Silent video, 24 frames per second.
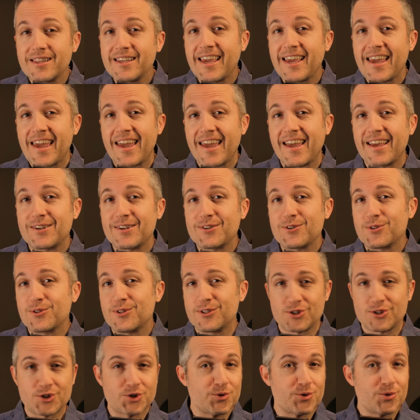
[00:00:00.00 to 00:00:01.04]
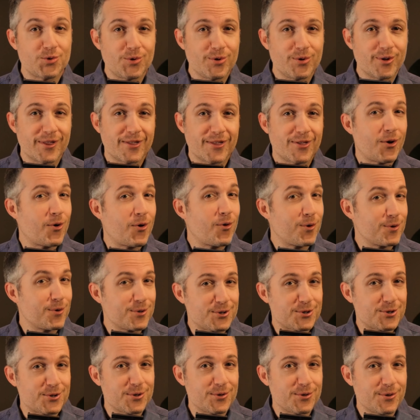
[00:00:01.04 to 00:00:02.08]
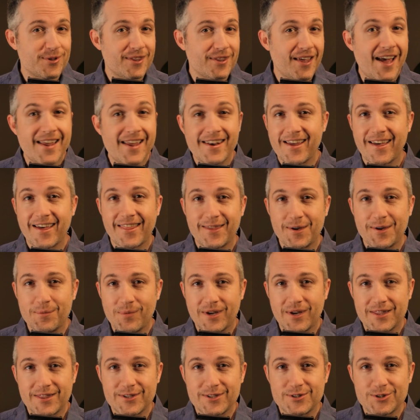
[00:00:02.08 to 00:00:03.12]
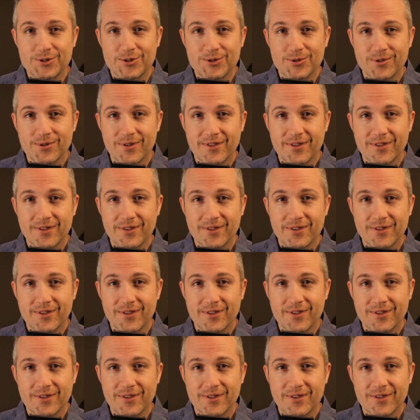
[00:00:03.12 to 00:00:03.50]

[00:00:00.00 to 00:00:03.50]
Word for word: handle the truth, the whole truth, and nothing but the truth?